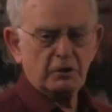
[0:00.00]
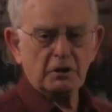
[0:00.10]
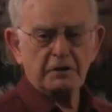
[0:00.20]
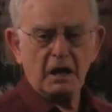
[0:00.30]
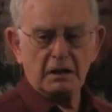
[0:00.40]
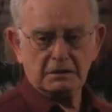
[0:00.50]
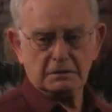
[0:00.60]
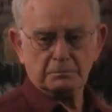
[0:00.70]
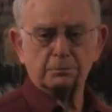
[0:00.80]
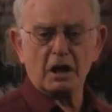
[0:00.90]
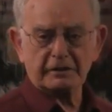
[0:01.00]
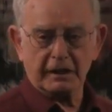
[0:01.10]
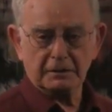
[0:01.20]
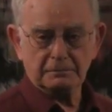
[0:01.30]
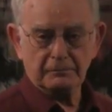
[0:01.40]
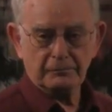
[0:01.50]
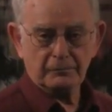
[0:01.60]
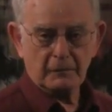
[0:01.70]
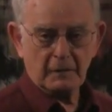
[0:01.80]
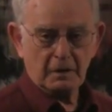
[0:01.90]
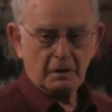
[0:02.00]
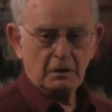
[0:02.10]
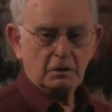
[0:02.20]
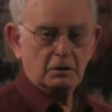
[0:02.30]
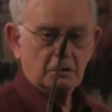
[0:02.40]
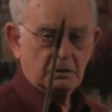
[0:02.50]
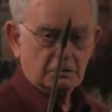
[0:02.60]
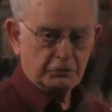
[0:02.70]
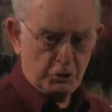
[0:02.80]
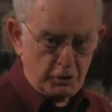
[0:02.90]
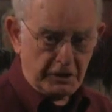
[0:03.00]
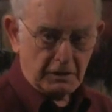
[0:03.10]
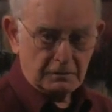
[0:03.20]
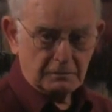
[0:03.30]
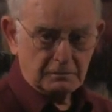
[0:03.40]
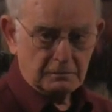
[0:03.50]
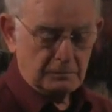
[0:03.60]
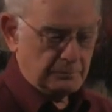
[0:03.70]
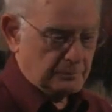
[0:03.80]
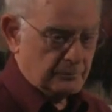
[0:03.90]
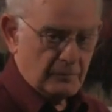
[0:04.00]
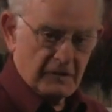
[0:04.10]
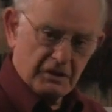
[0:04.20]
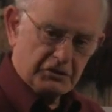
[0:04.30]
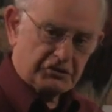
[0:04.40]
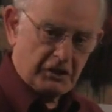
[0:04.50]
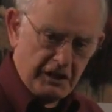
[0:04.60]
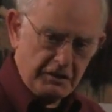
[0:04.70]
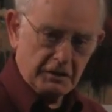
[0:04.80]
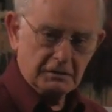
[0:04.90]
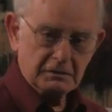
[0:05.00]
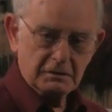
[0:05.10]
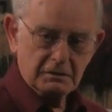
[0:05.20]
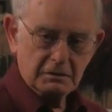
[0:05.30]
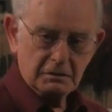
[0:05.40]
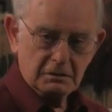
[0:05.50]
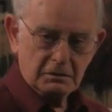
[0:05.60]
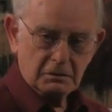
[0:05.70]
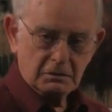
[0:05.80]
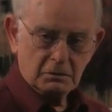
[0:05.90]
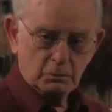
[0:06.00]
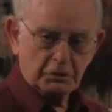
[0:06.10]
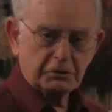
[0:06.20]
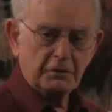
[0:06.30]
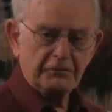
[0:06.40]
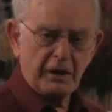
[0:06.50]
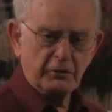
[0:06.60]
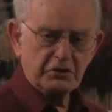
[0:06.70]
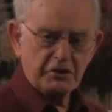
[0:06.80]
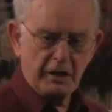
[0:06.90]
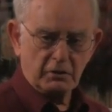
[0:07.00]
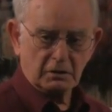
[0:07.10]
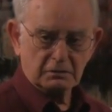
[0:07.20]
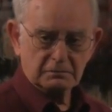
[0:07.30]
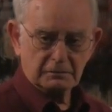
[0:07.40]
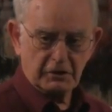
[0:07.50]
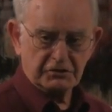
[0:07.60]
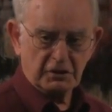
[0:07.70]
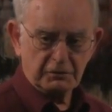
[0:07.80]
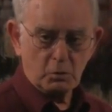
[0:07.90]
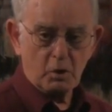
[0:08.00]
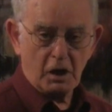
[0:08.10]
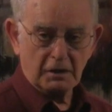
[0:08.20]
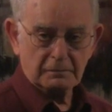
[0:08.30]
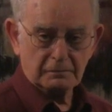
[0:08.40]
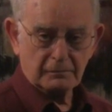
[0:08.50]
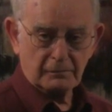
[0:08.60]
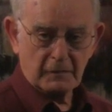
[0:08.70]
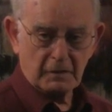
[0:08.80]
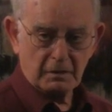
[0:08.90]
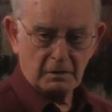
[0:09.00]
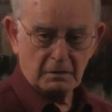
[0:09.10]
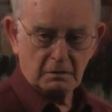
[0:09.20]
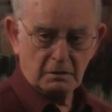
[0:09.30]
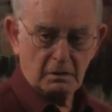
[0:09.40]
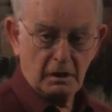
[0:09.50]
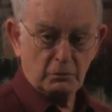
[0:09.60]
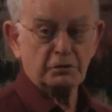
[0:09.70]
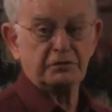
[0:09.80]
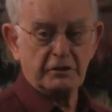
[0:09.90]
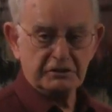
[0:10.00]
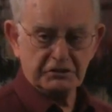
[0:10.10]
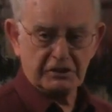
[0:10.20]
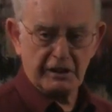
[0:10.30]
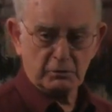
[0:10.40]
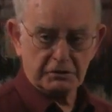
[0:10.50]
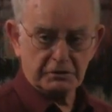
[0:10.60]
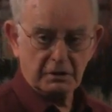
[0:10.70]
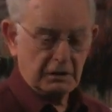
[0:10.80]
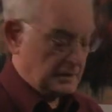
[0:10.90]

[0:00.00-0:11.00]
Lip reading: Bolivar Buckner, Jr. Sr. was a Confederate general in the Civil War and was very distinguished,